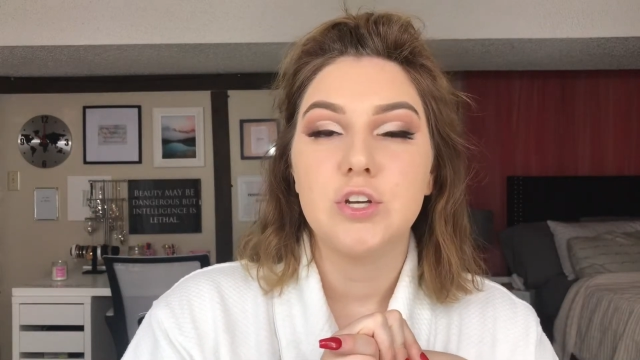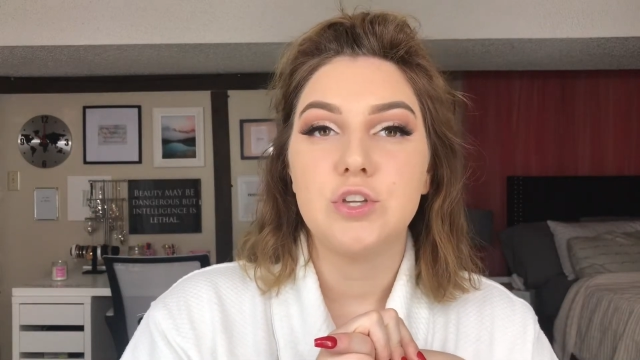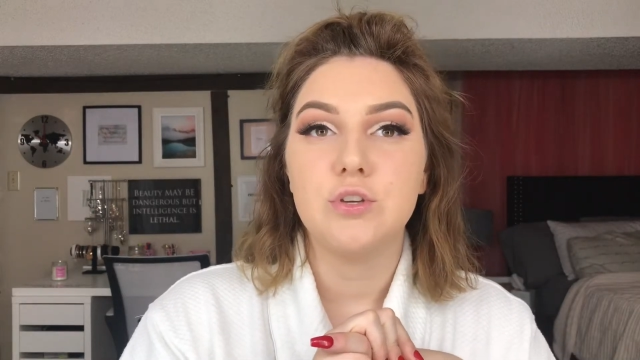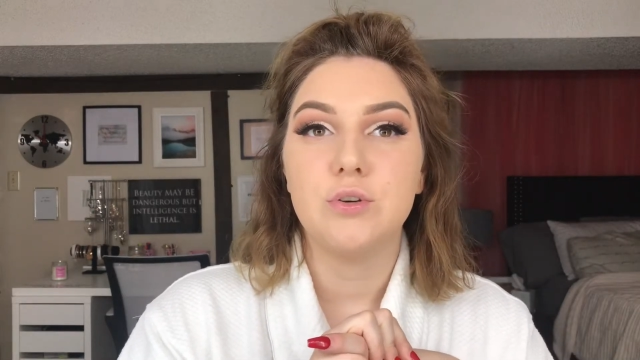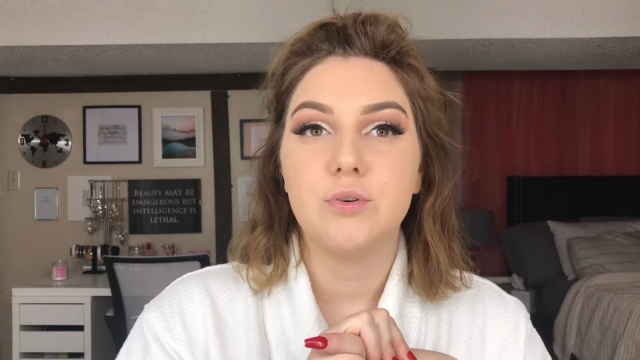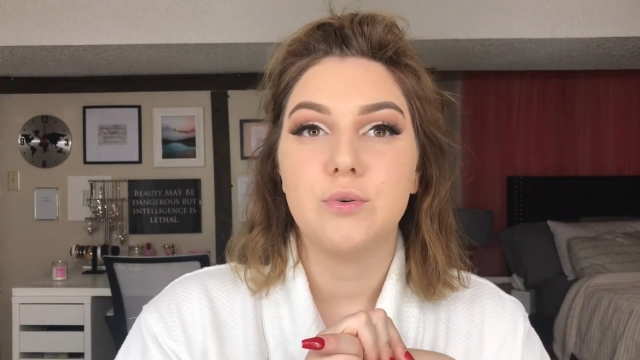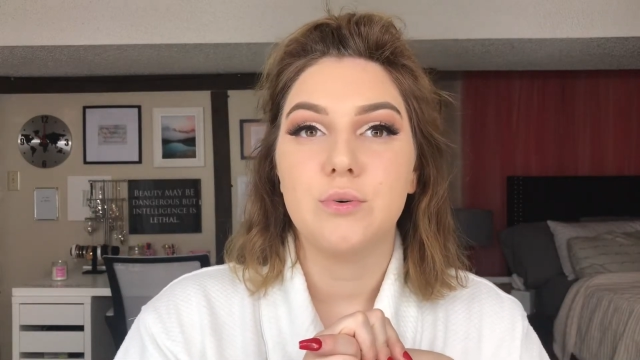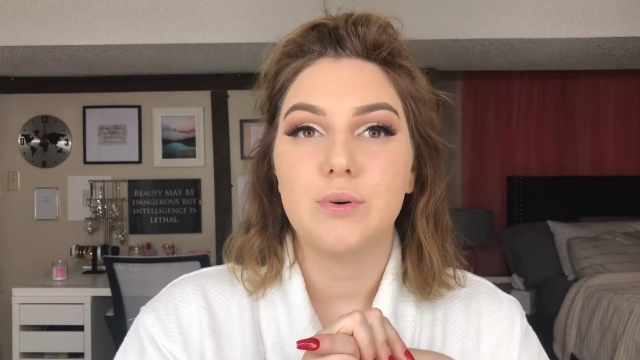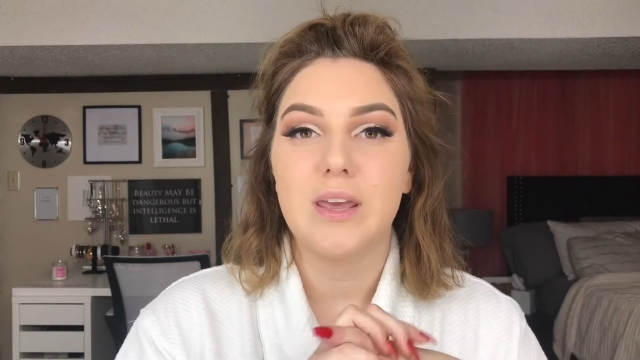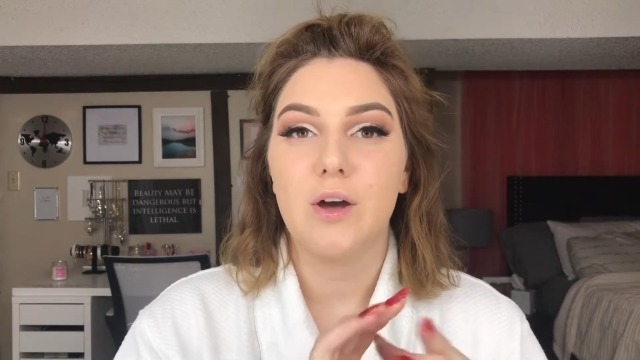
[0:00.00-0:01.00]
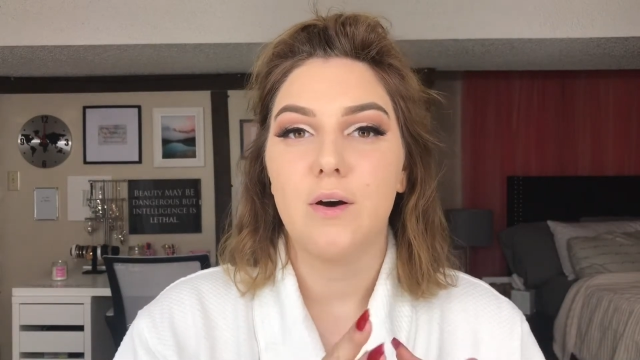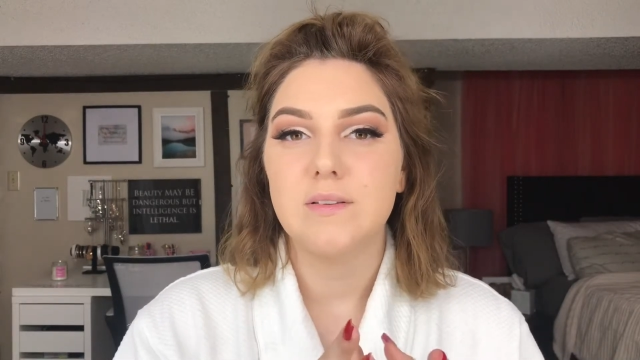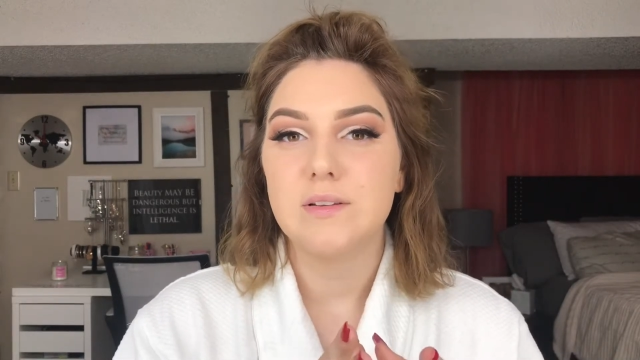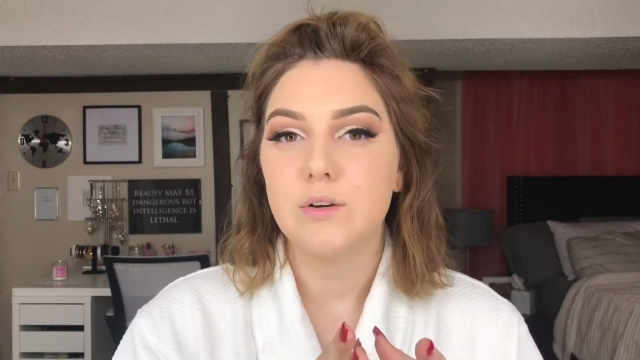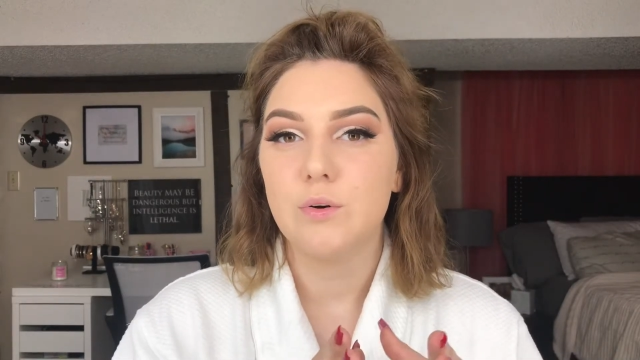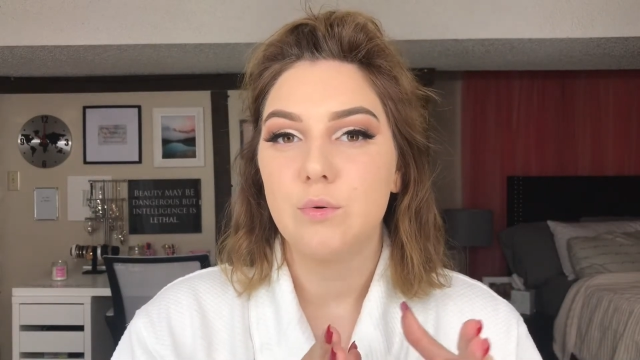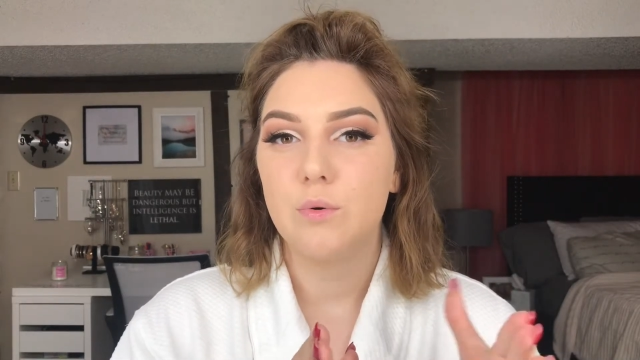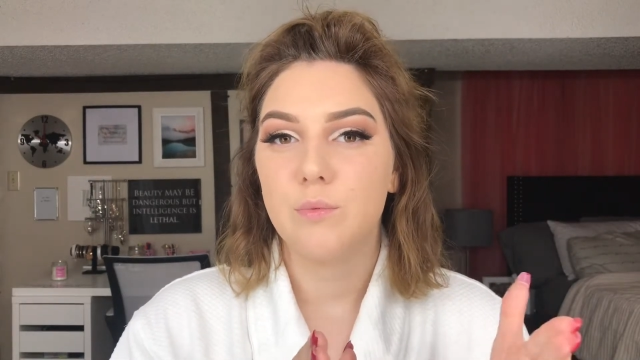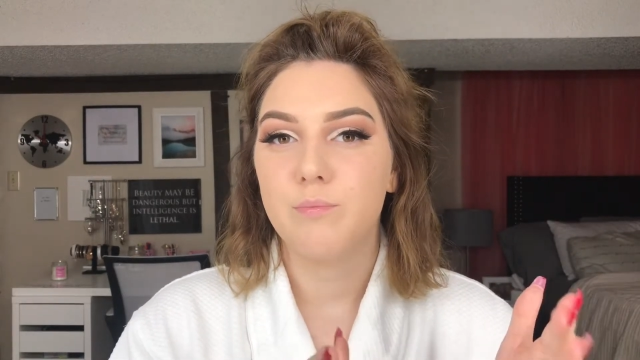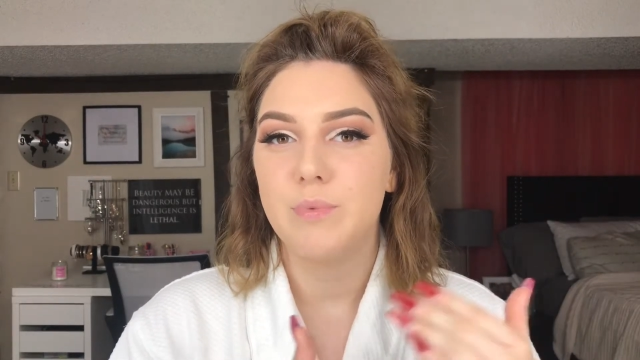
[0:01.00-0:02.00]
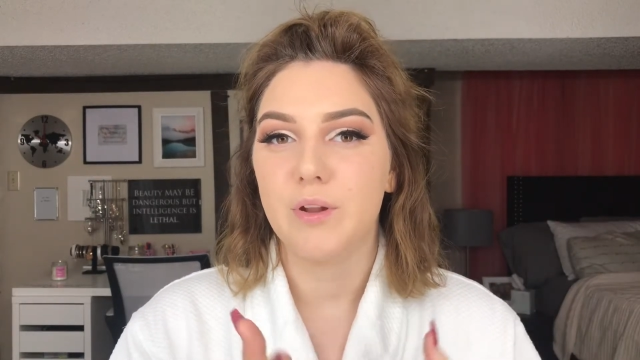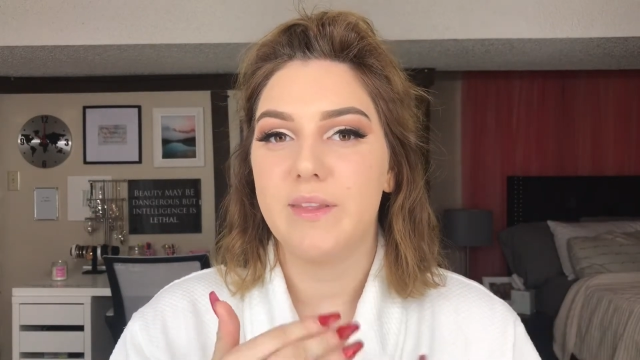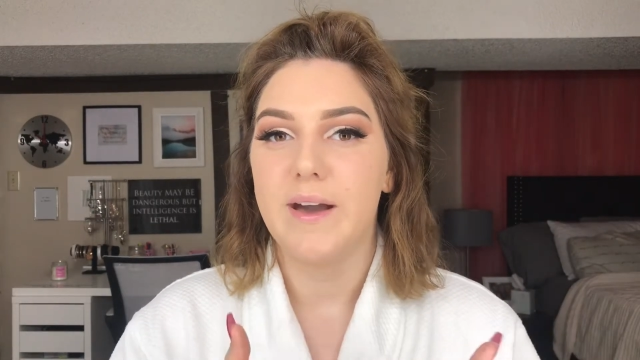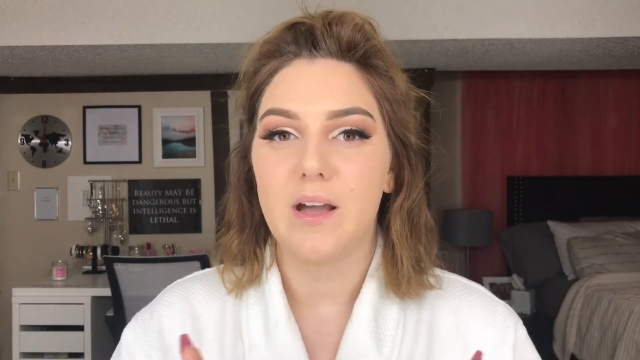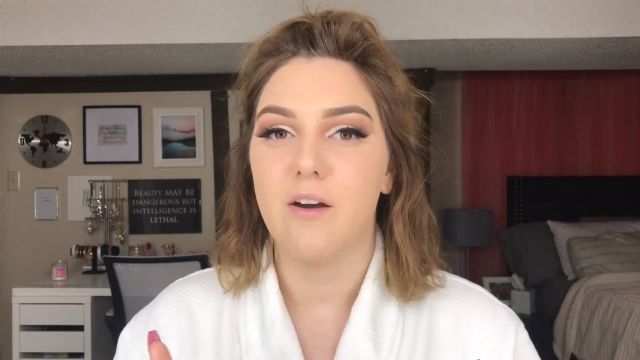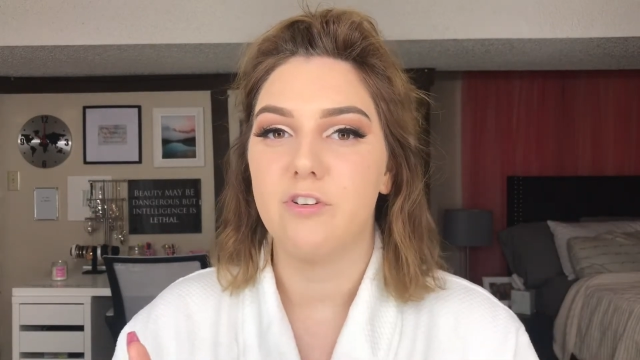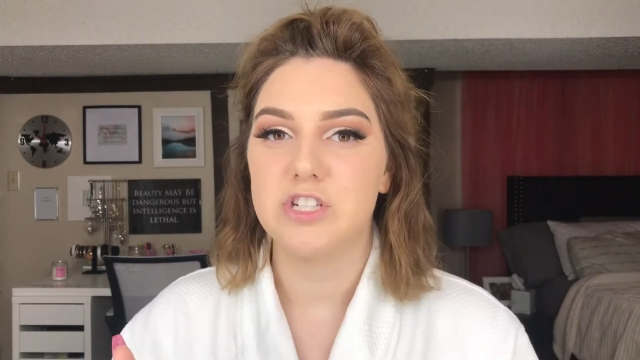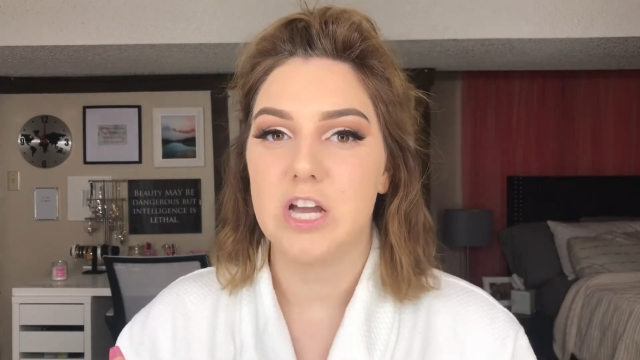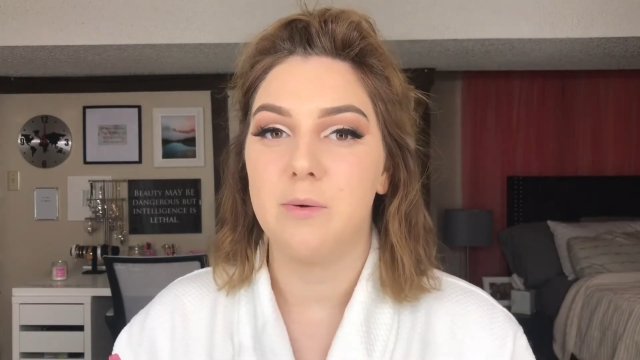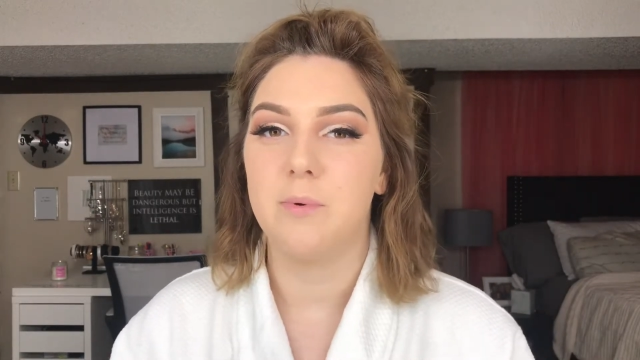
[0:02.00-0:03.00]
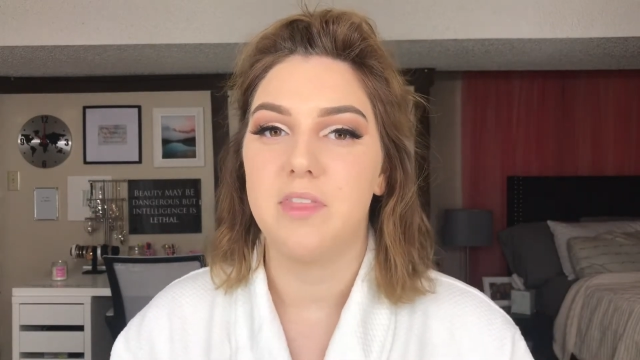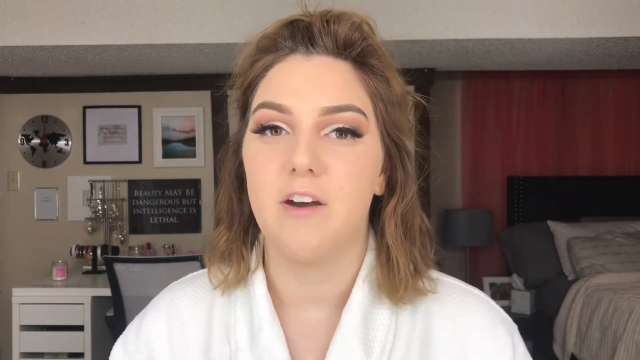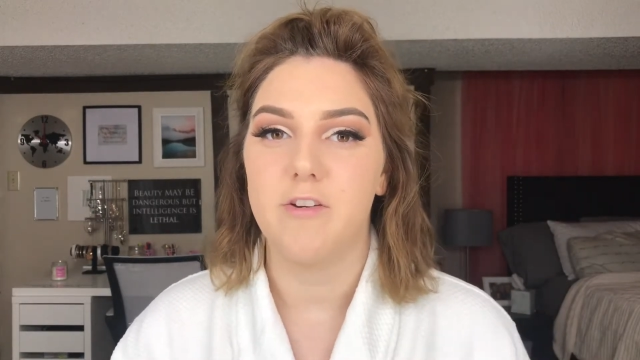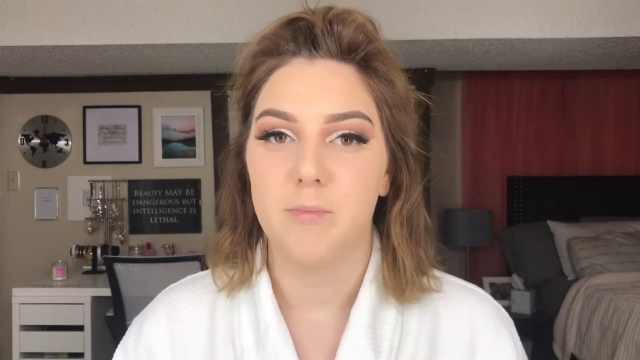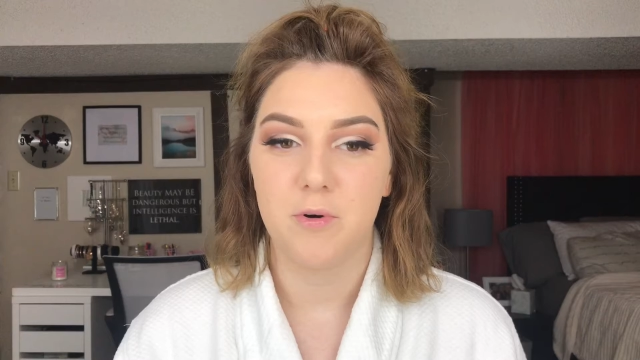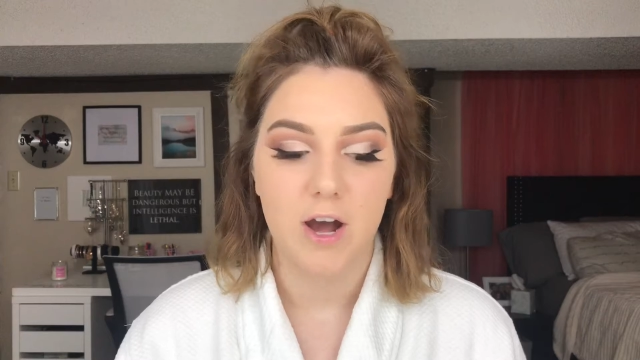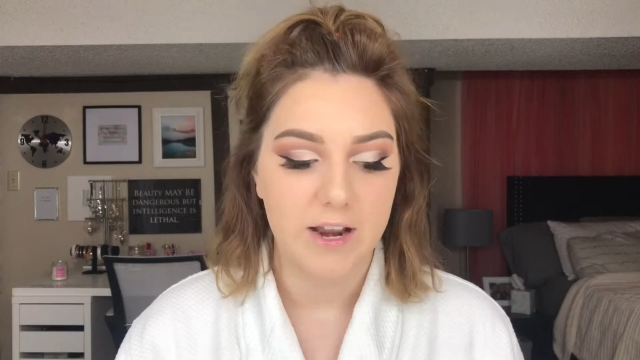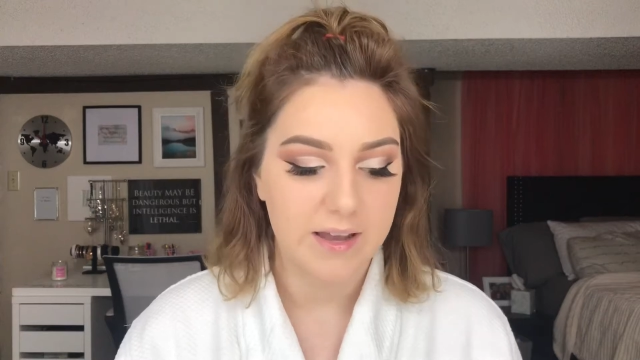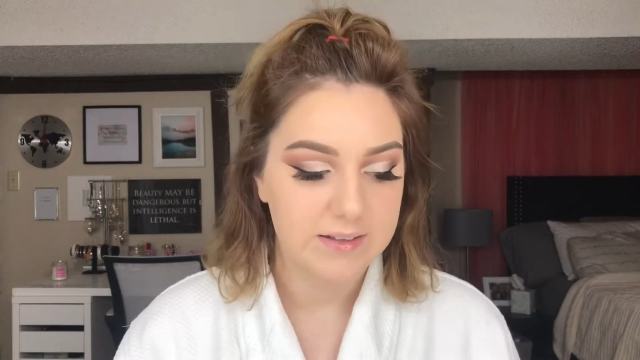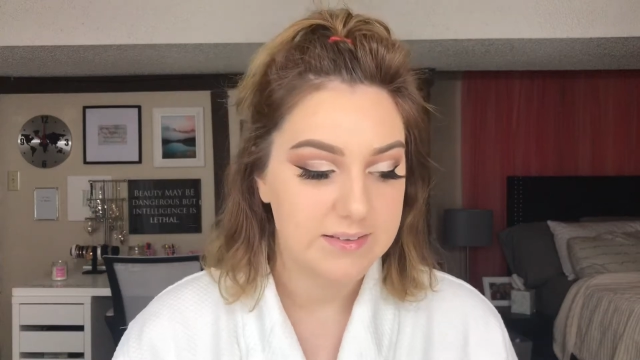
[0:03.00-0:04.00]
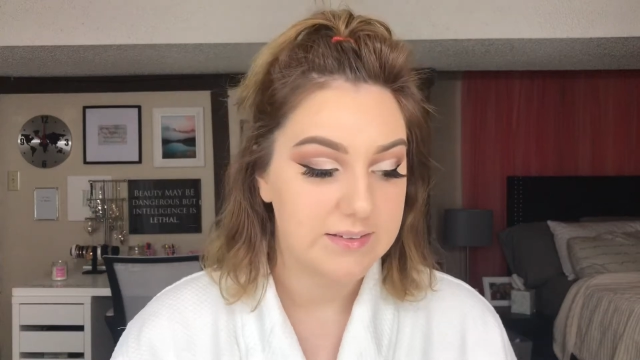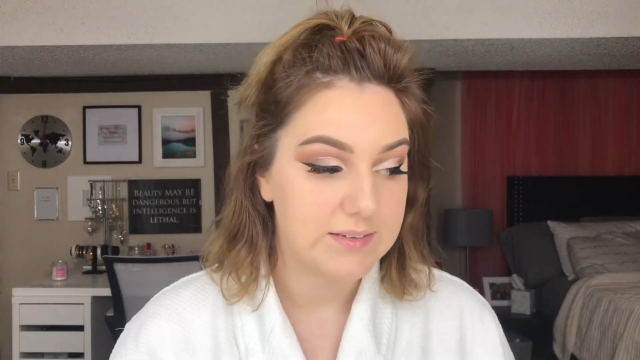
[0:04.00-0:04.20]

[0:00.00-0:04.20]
You can also build that coverage up with other products.